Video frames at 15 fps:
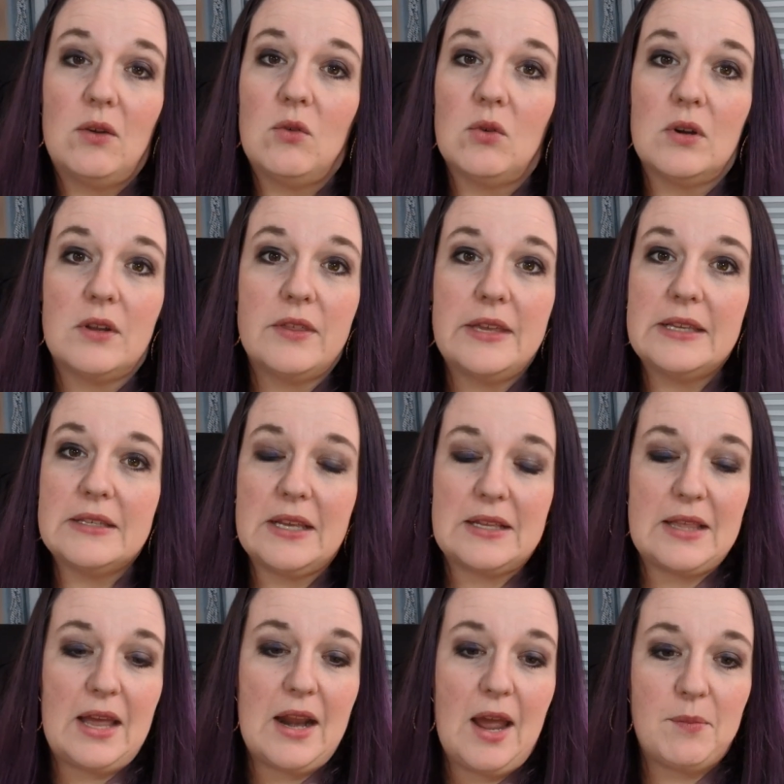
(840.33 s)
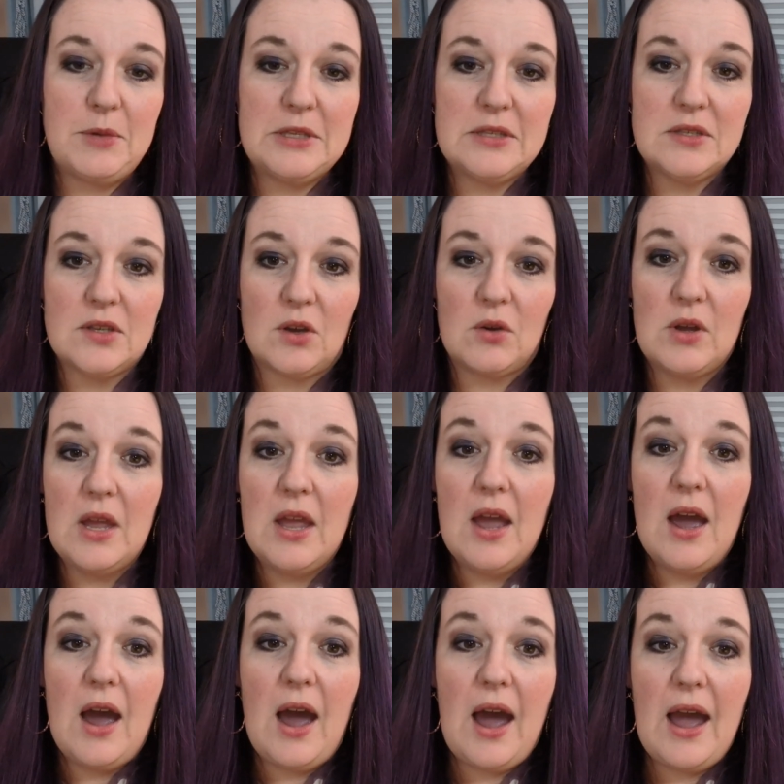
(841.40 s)
or things like that happen. So
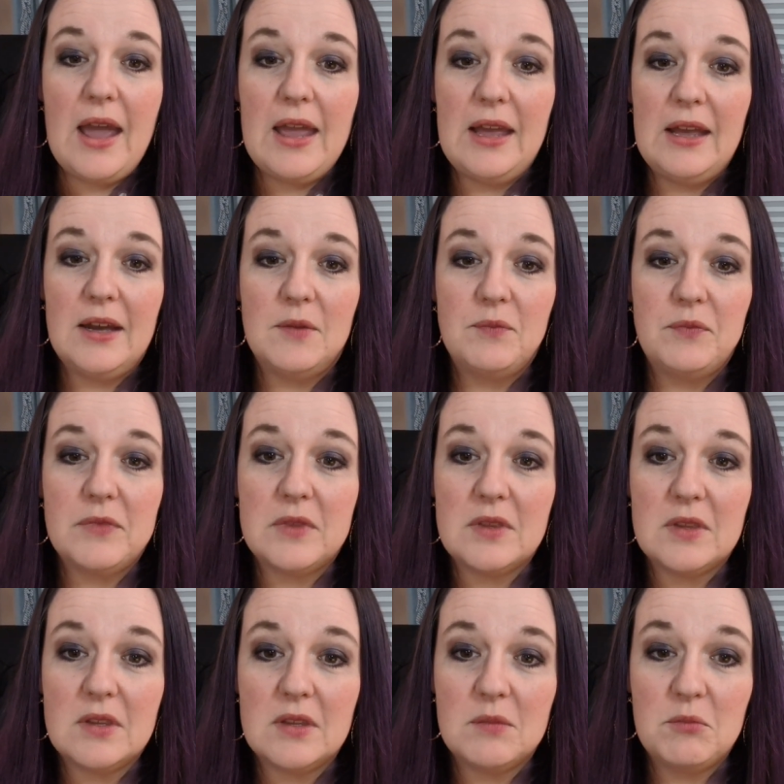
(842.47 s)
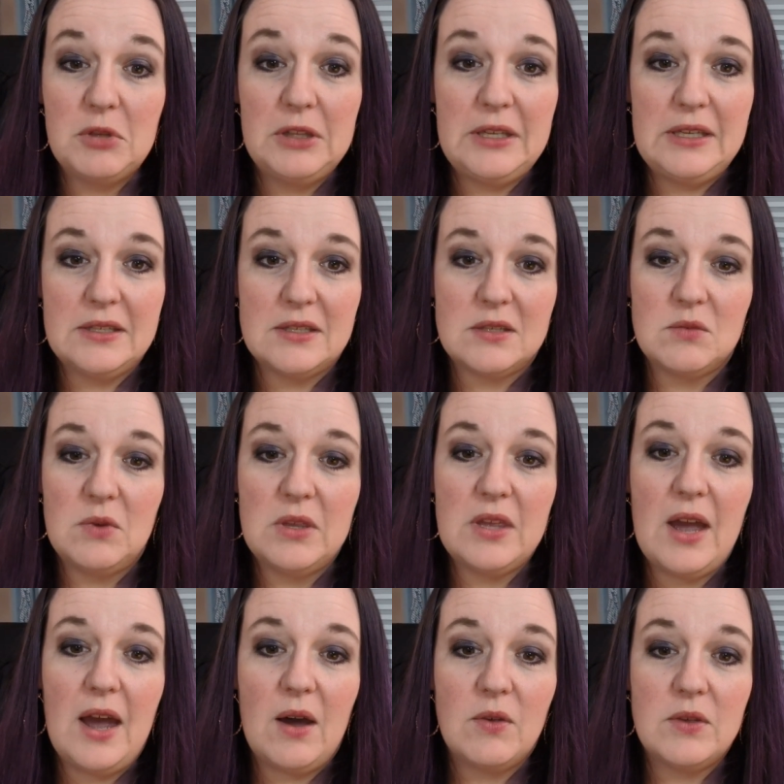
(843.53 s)
I am pleased with
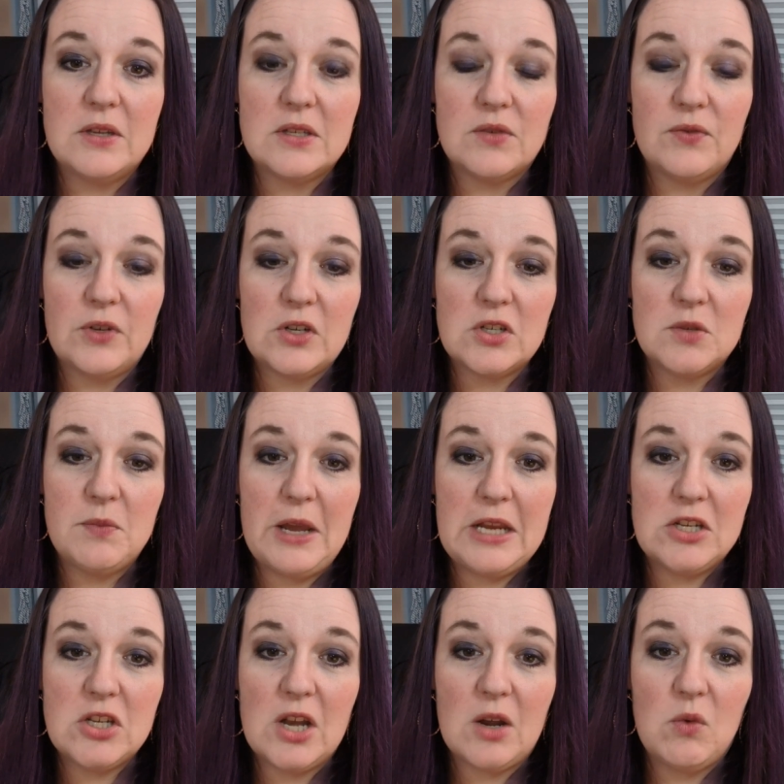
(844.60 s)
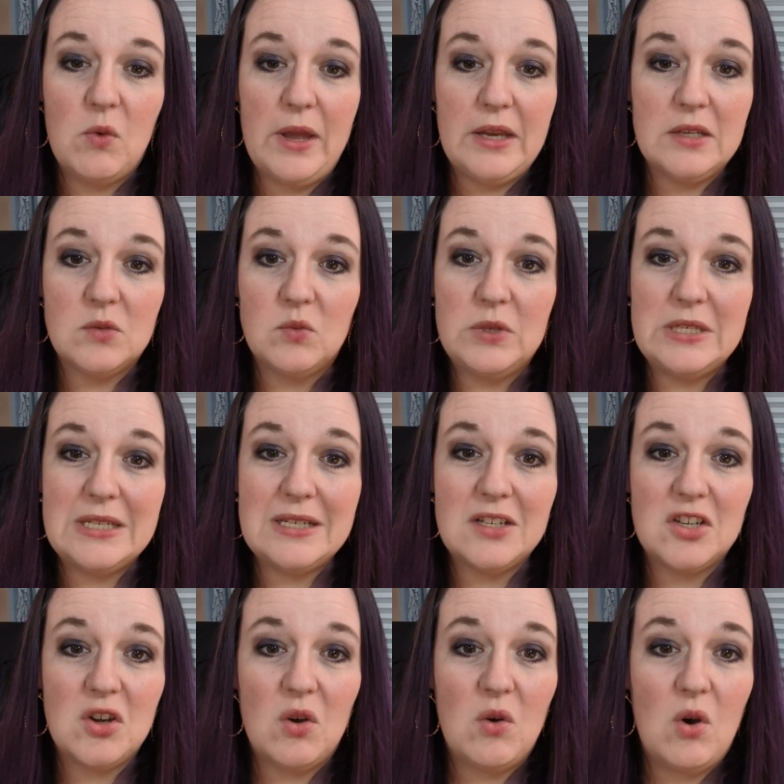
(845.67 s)
how this first paycheck went. We didn't
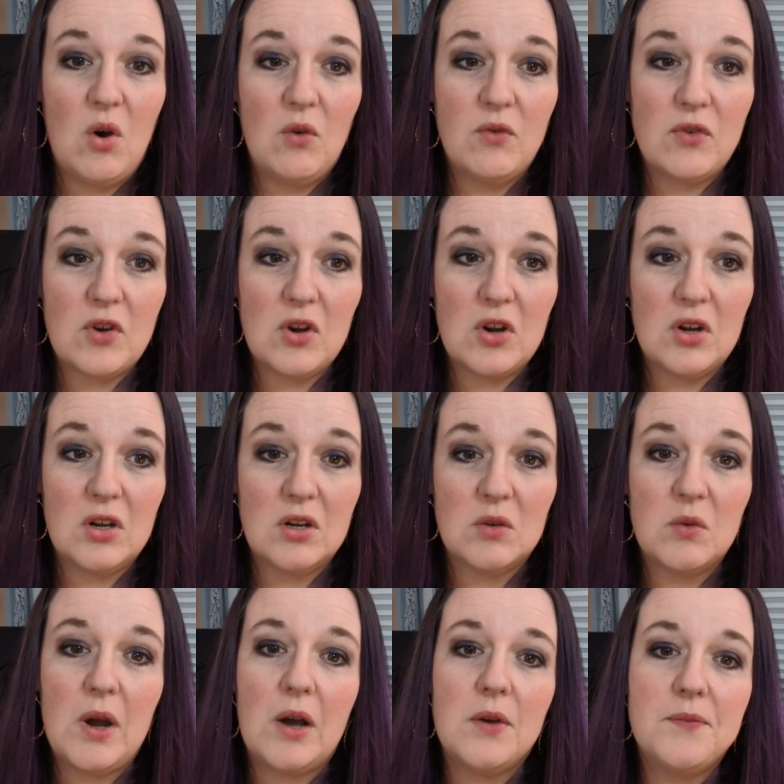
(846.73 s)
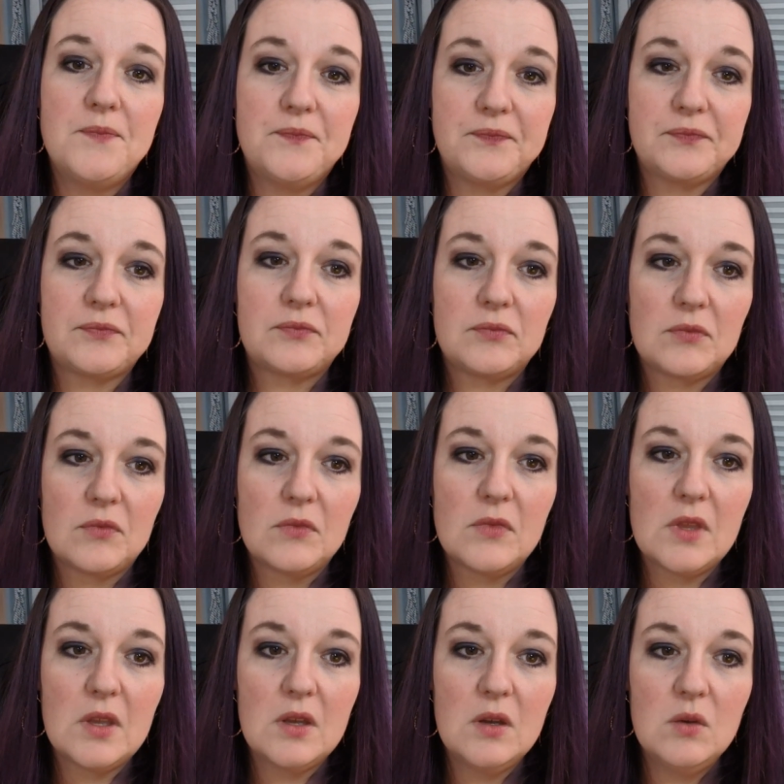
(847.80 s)
go over, well,
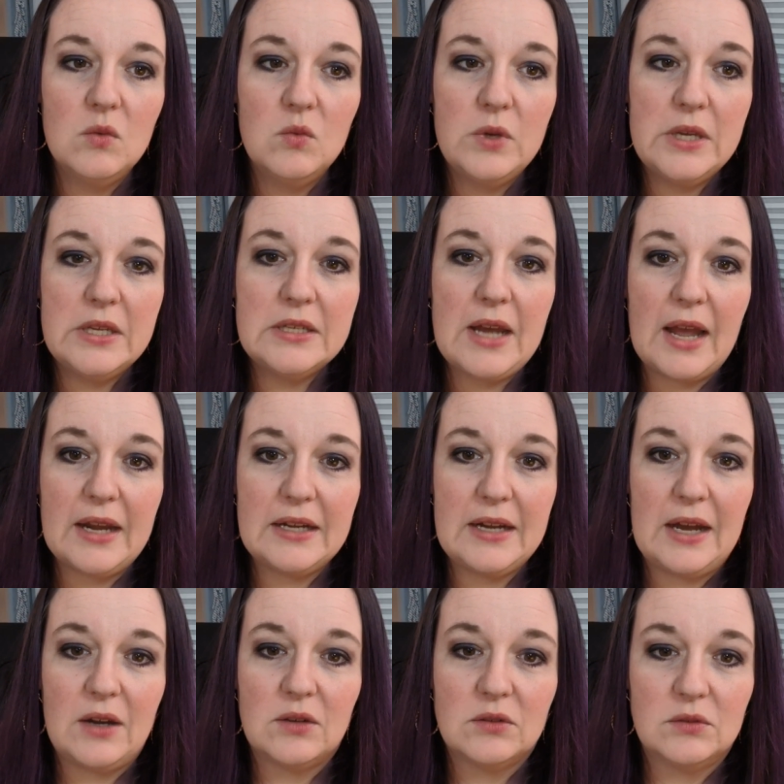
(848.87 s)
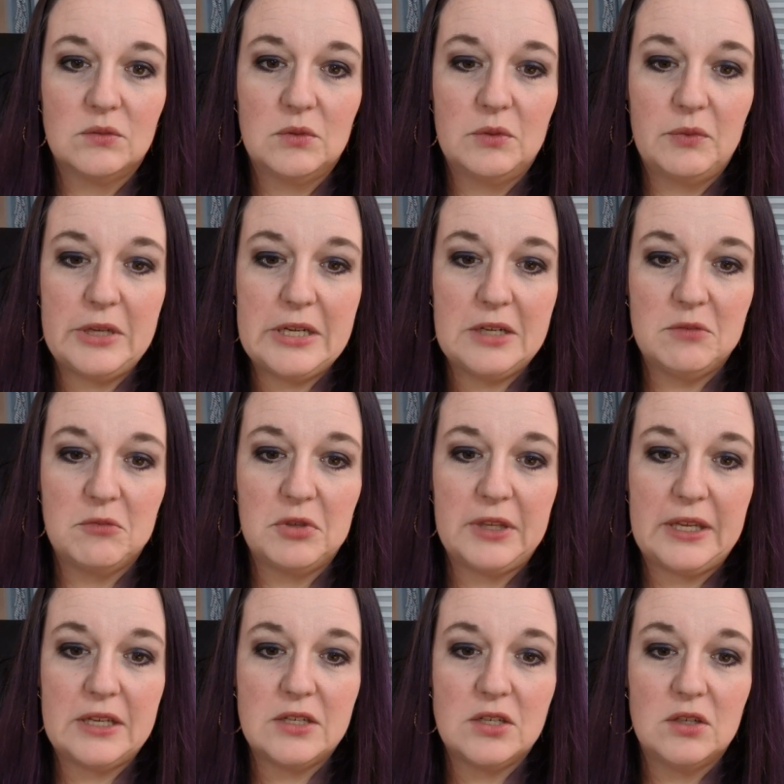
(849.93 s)
we dined out when we didn't
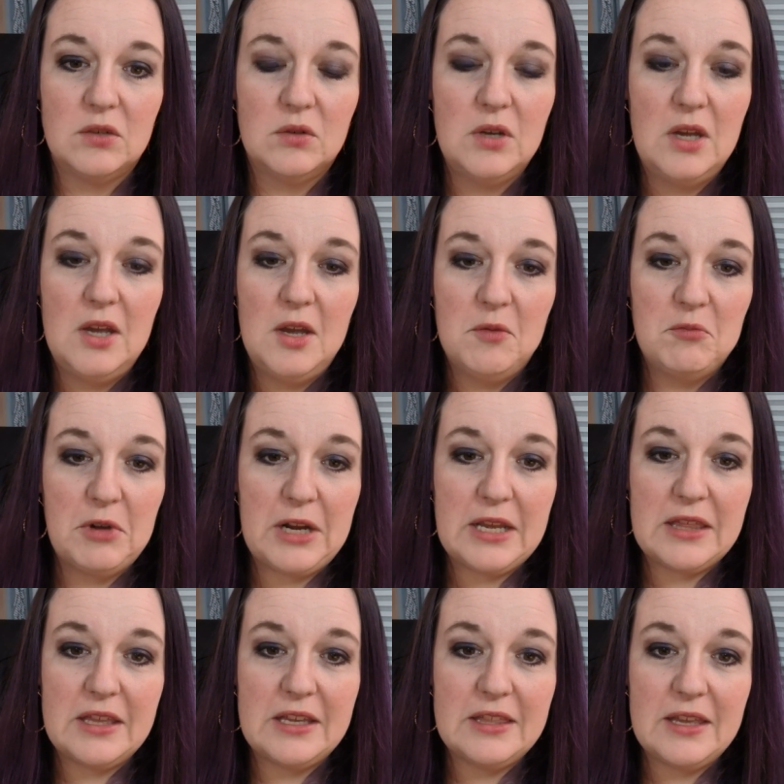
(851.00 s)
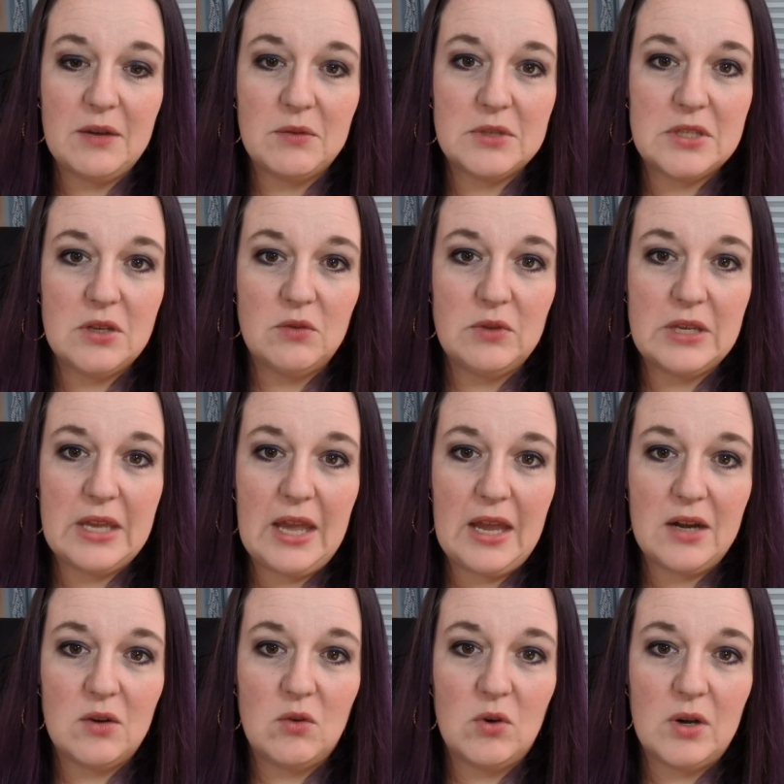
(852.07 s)
plan to, but I think that was the only
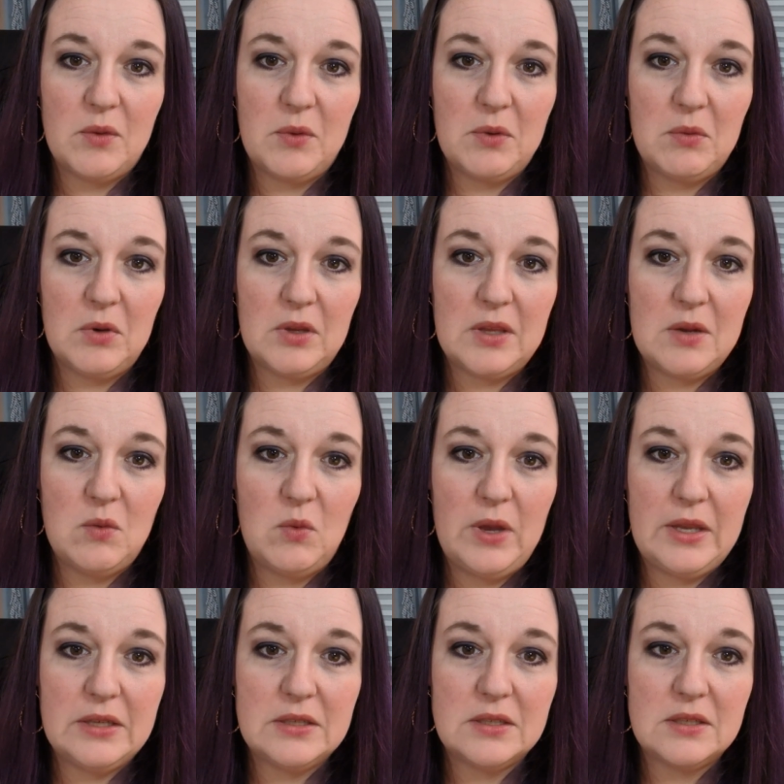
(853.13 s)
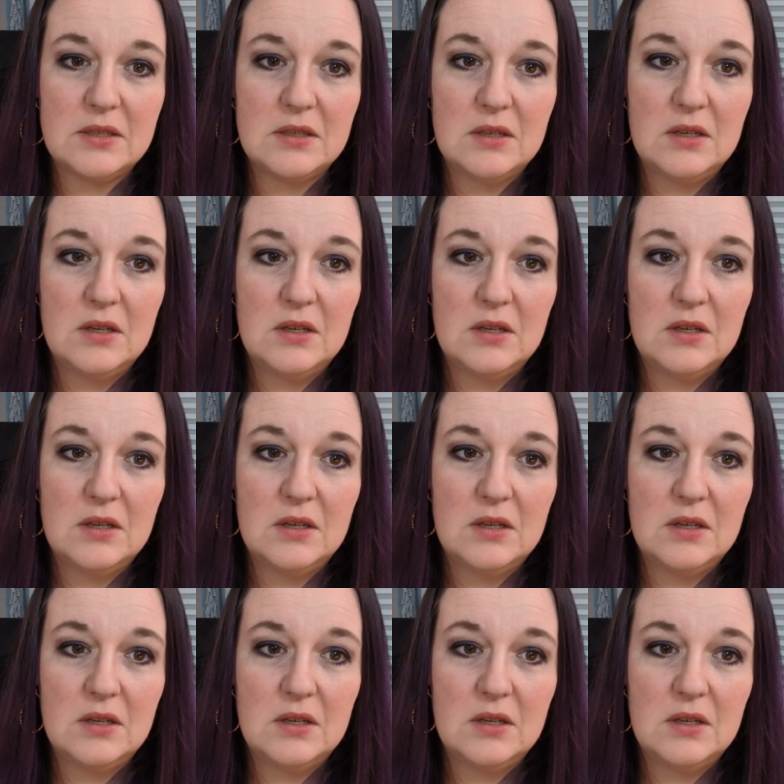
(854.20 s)
category we really went